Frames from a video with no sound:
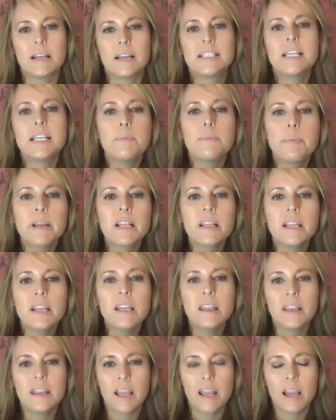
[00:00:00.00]

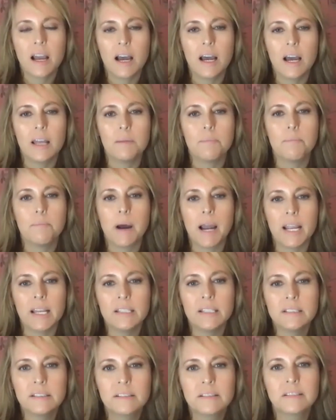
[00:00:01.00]
typically they hunt
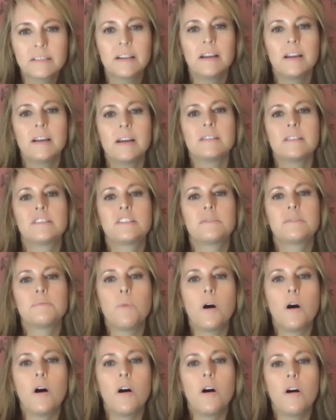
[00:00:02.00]
mice,
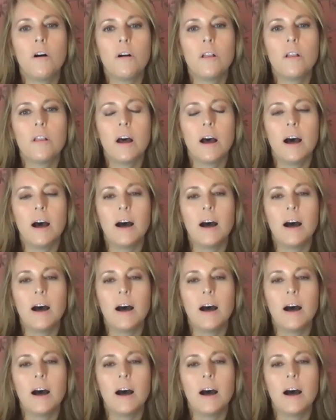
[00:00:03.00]
small